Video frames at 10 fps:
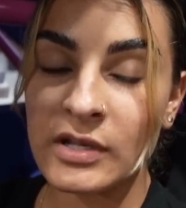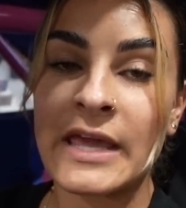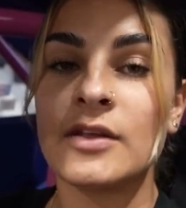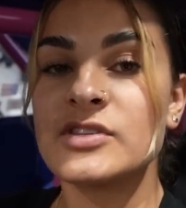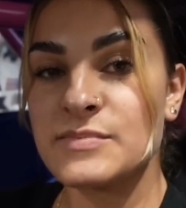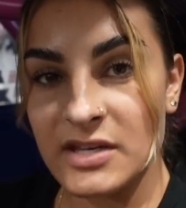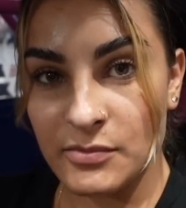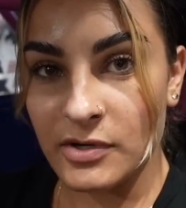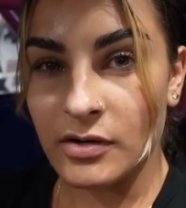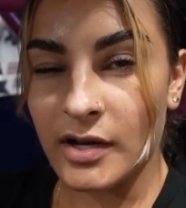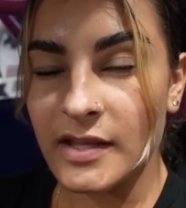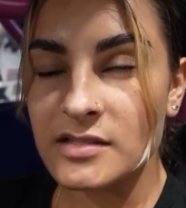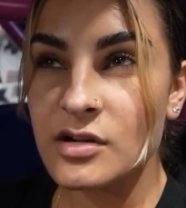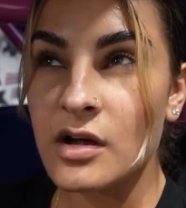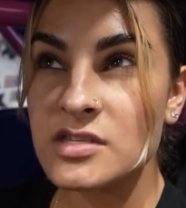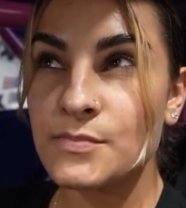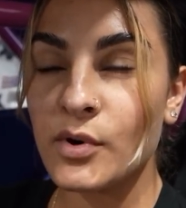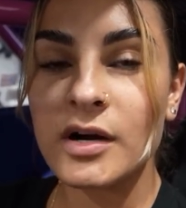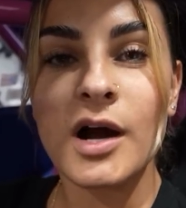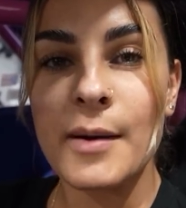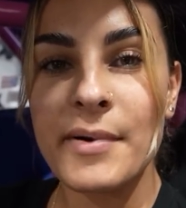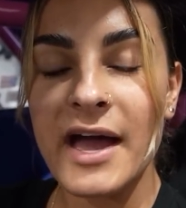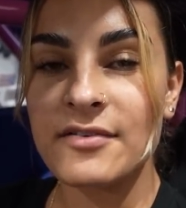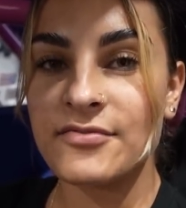Orlando Speed World. I think it's called Sport Compact